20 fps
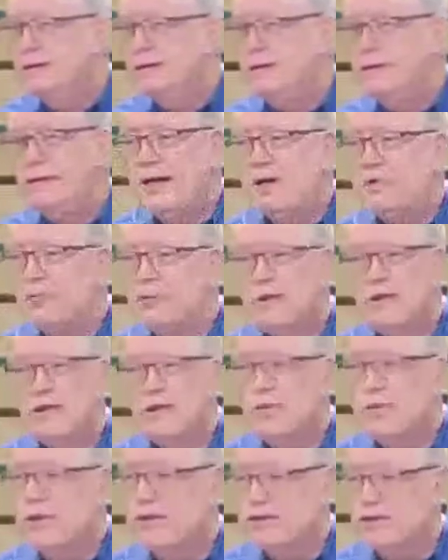That really
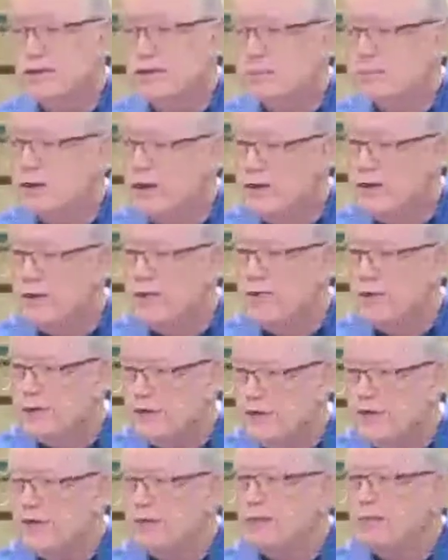wasn't a
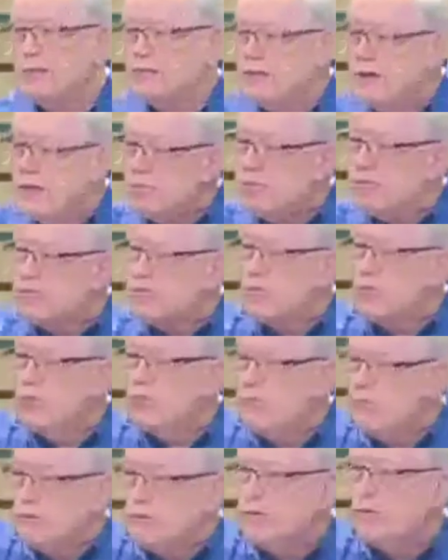priority to them. If that was true
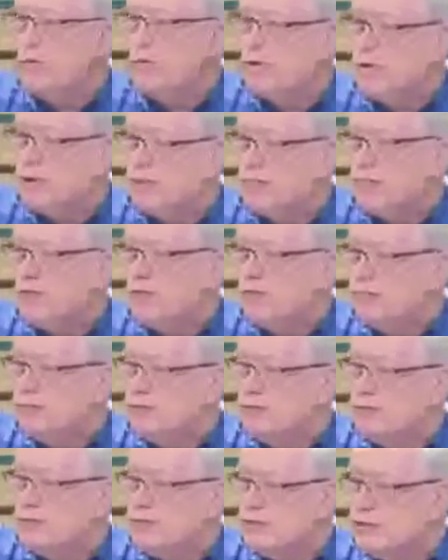of you growing up, what, would
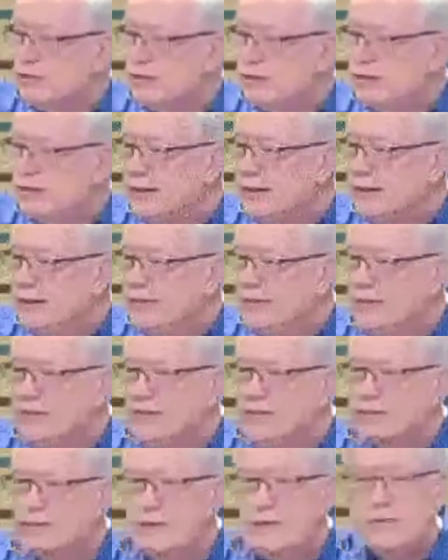you raise your hand?
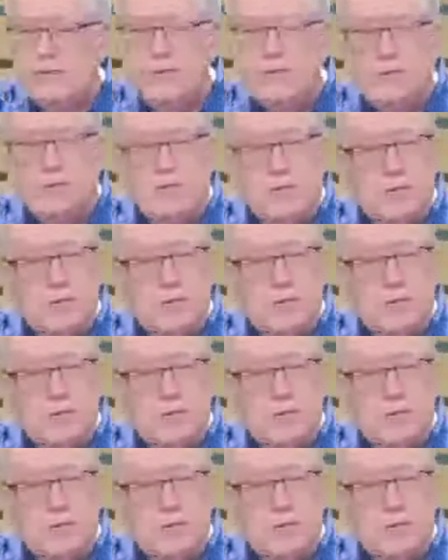Is that true?